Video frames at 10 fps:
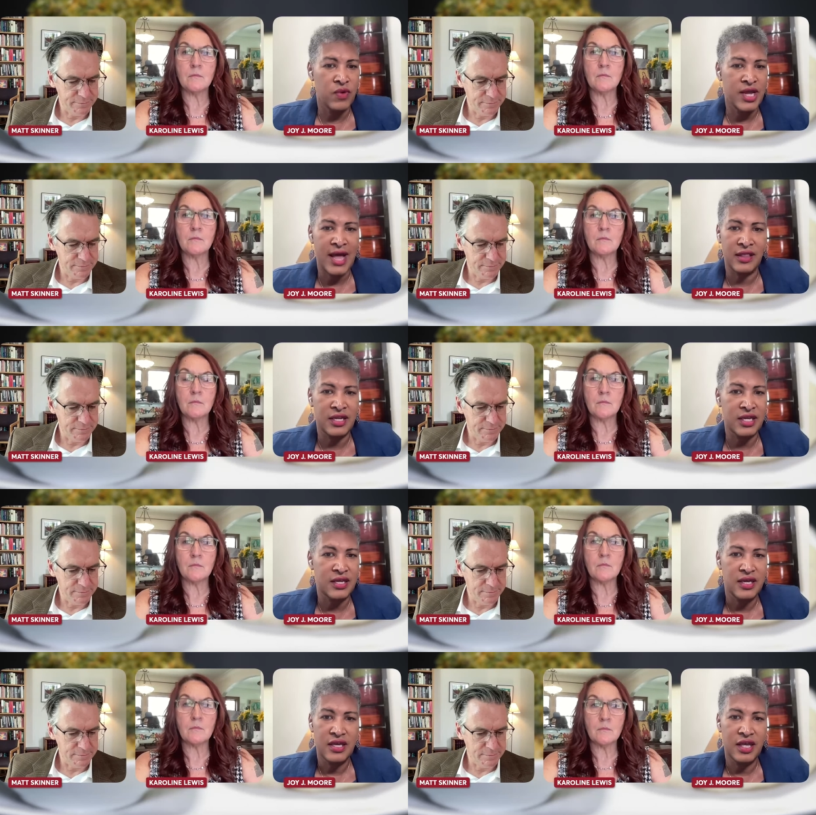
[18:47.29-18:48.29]

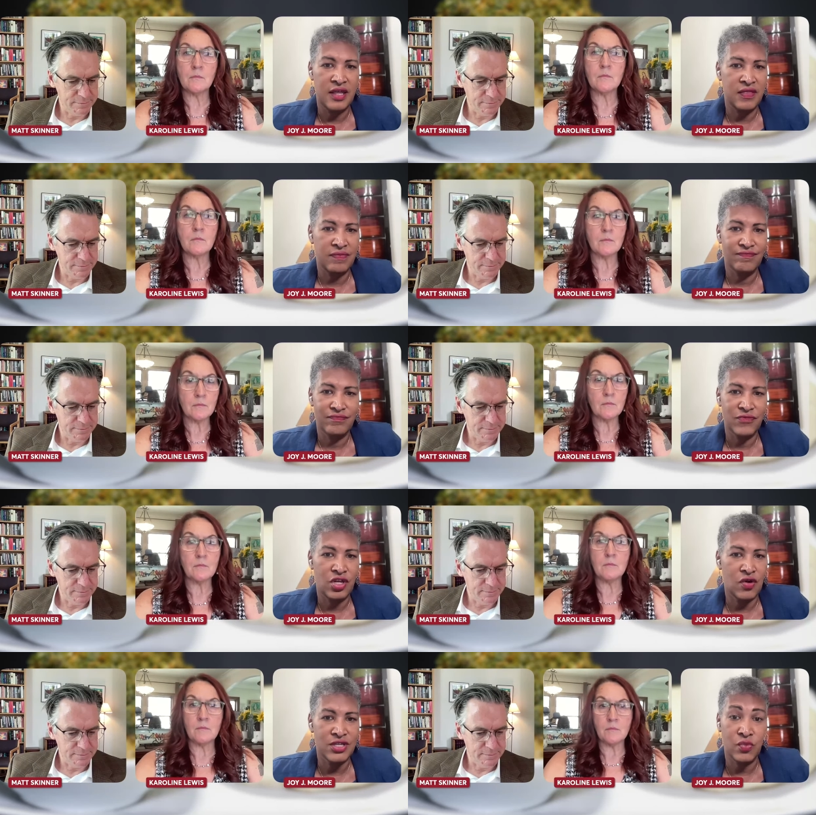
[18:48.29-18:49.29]
Speaker 1: reality in
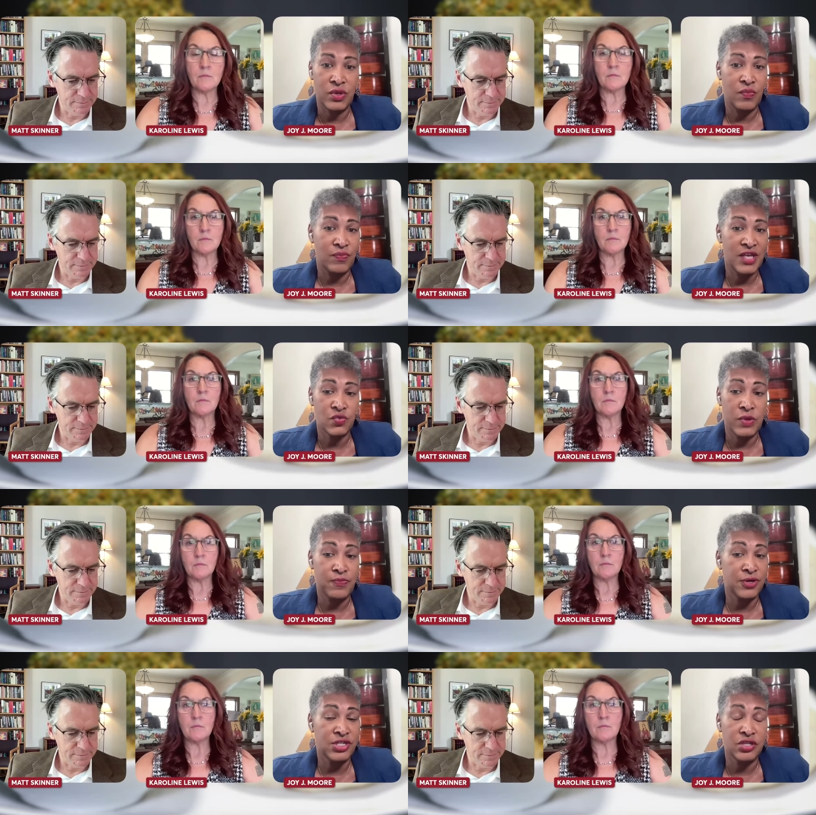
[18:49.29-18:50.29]
you know as we as we
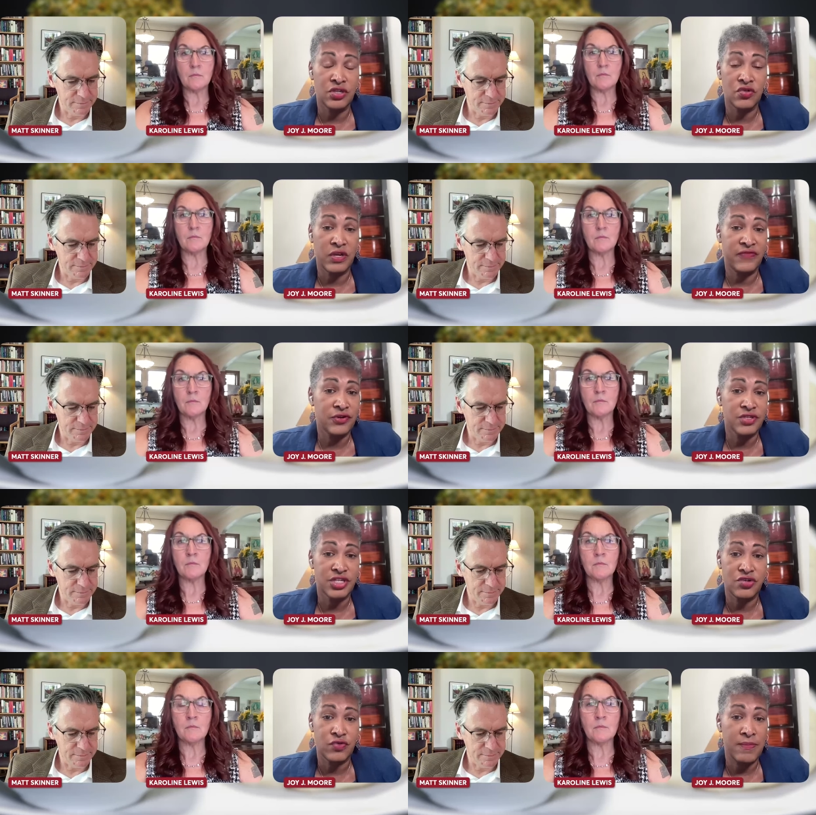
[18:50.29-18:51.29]
preach in the 21st
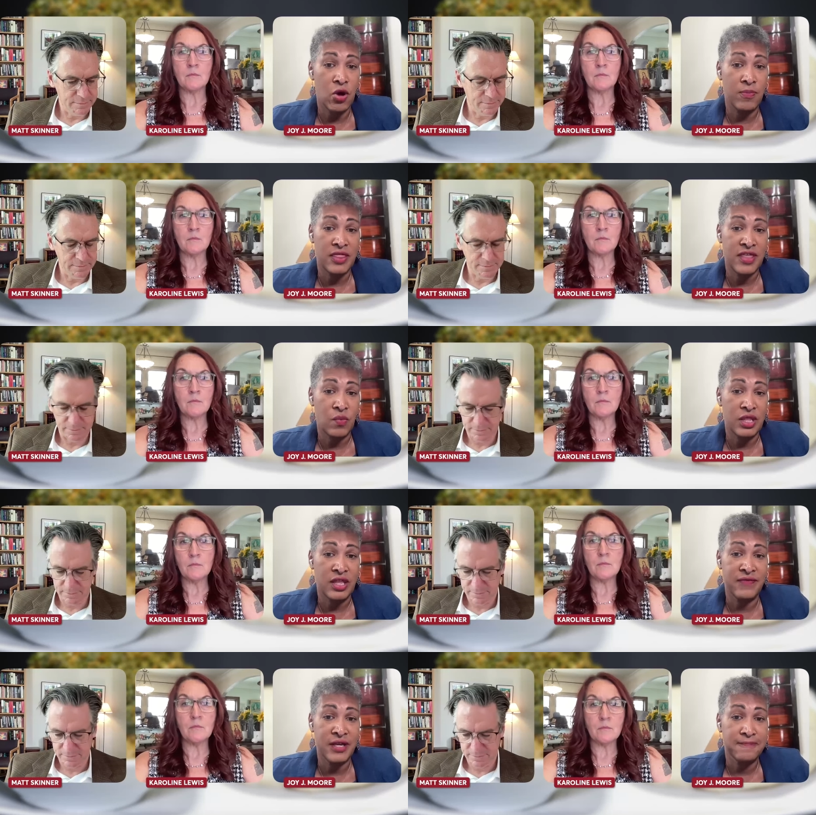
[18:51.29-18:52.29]
century moment that we
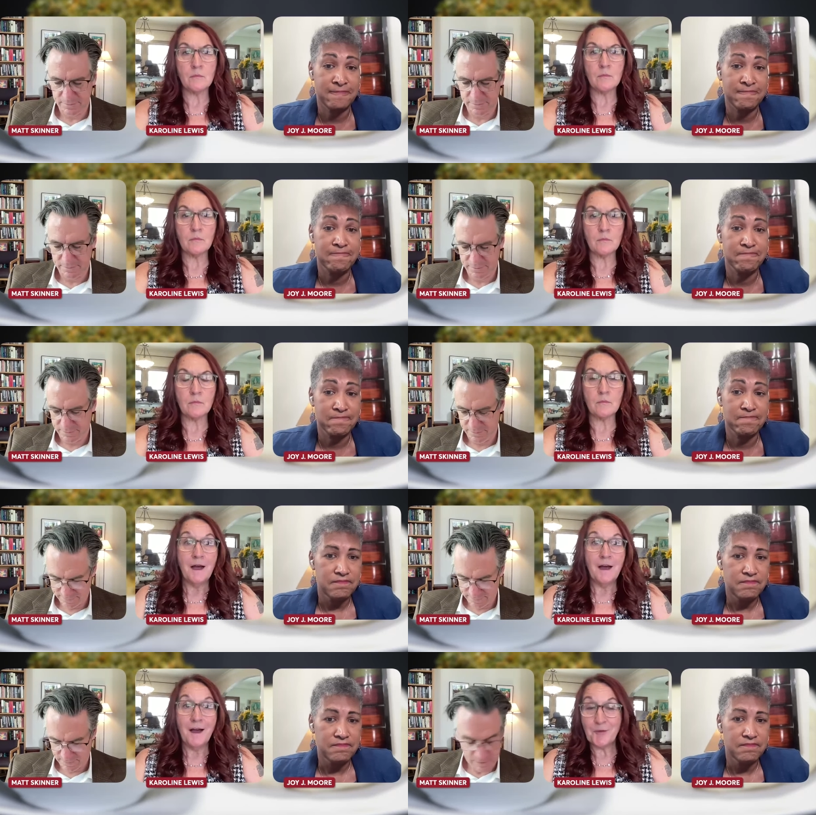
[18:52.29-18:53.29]
live in.
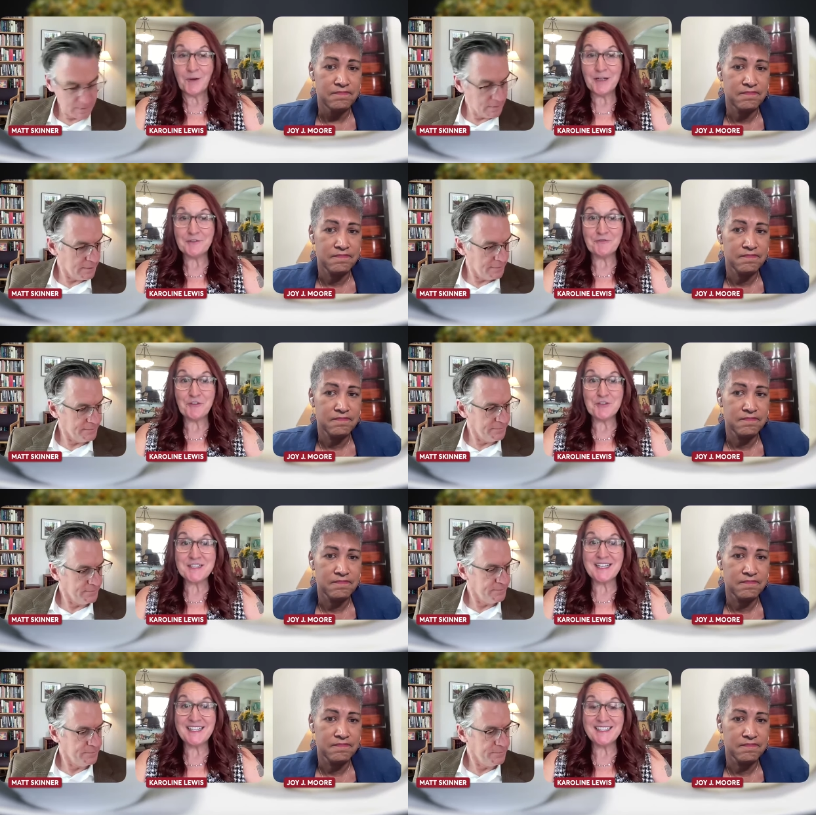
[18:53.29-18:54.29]
Speaker 2: All right,
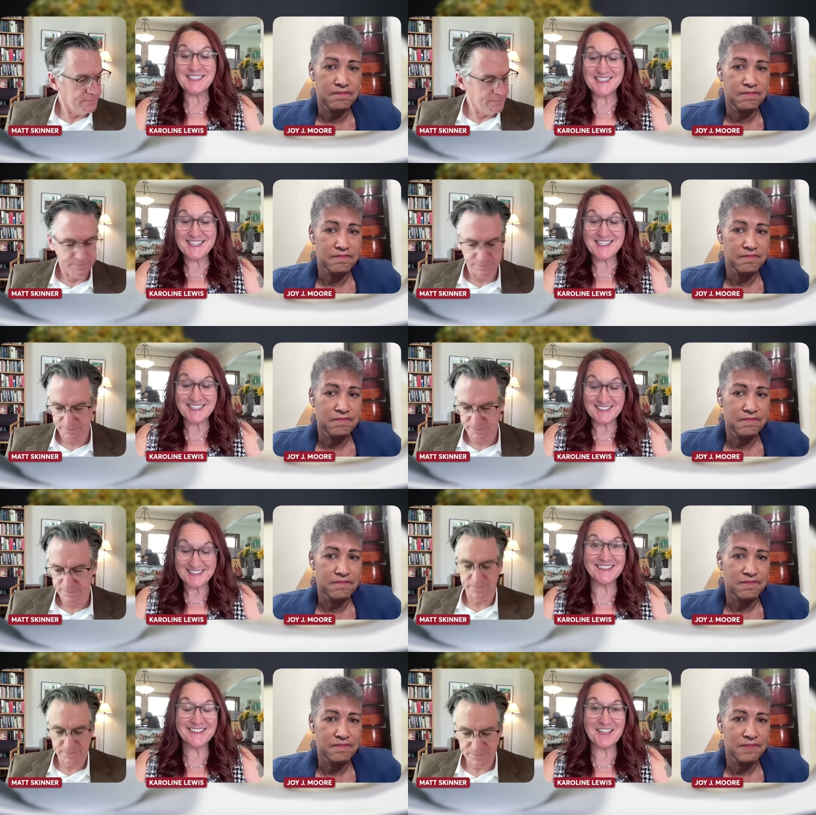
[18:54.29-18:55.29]
First Kings
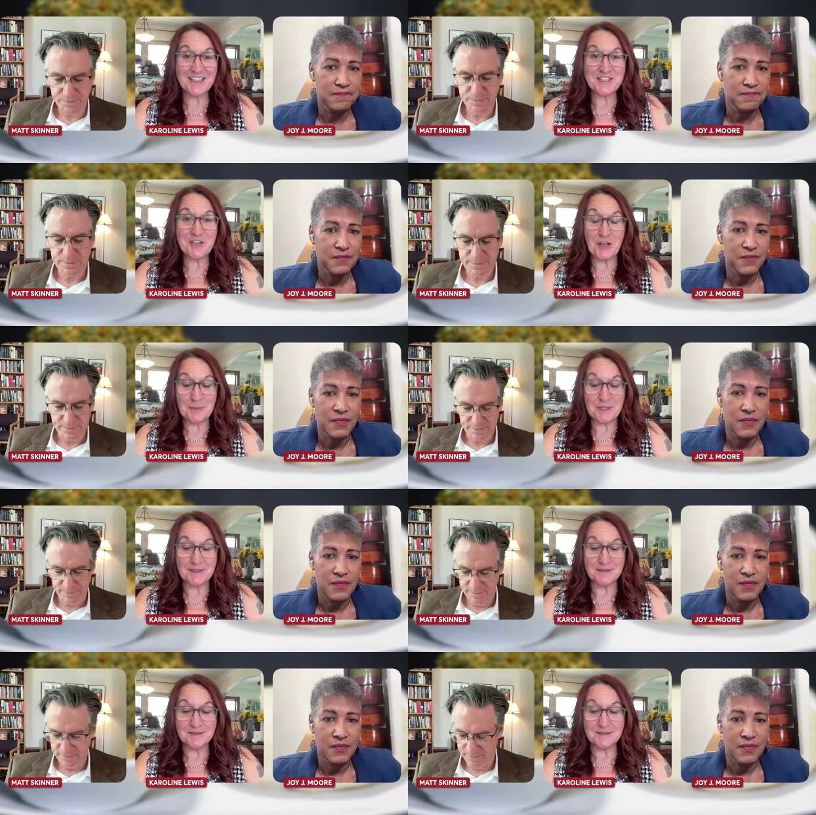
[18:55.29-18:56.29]
got
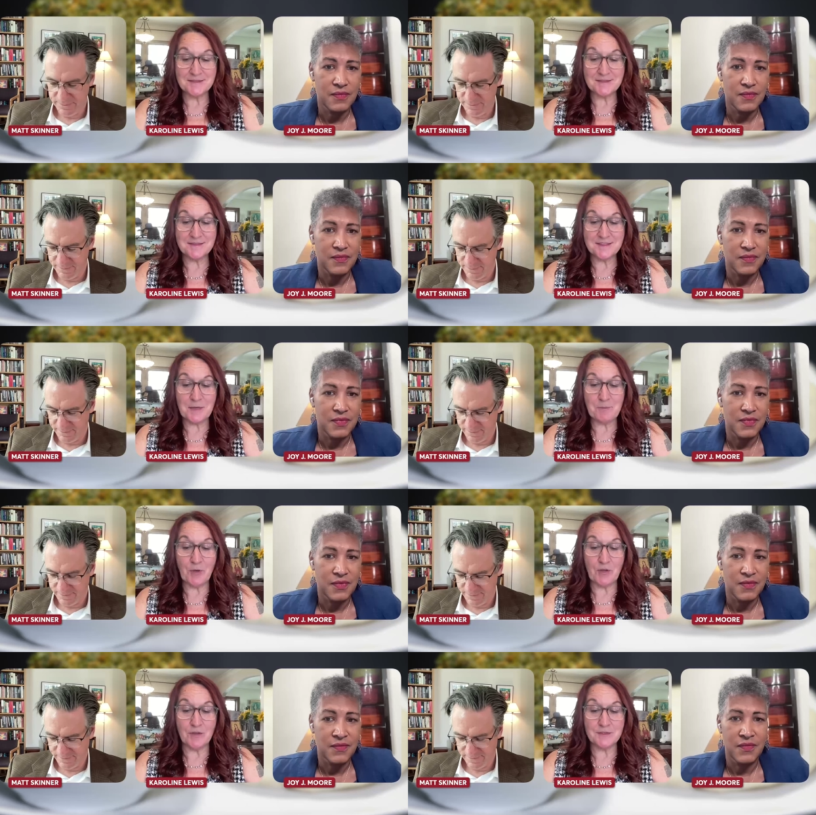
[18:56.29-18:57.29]
Solomon
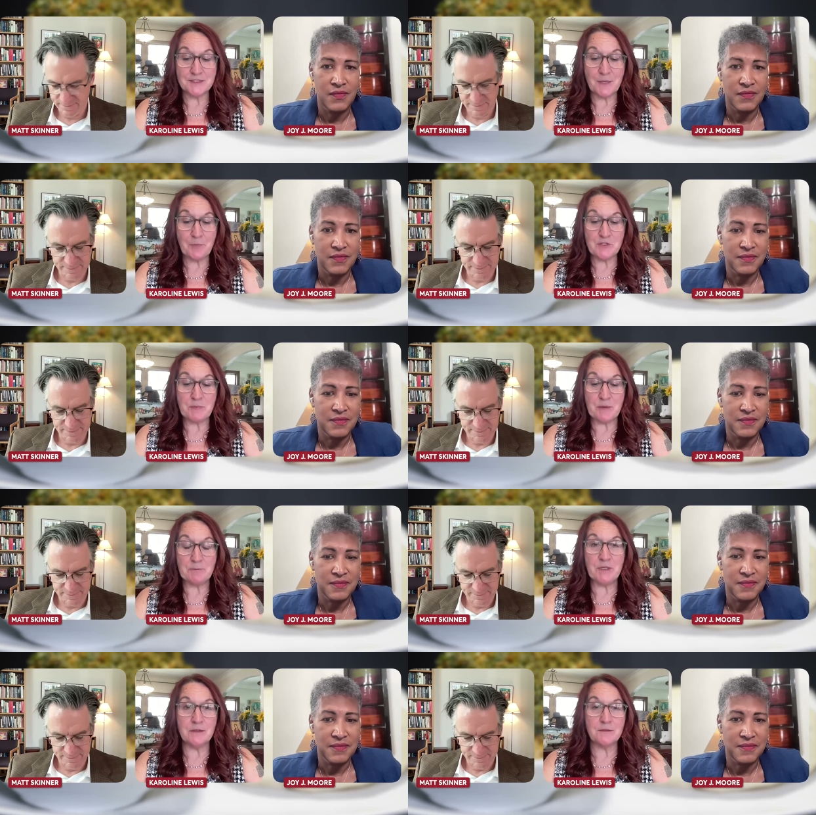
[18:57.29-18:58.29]
temple. Temple's been
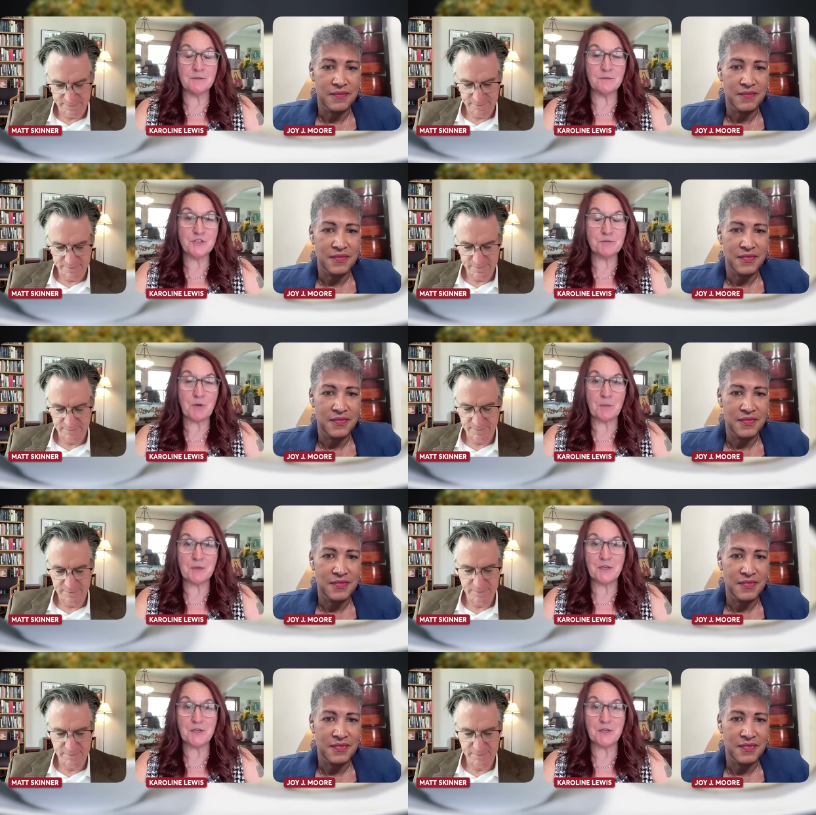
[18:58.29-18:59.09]
built. We should probably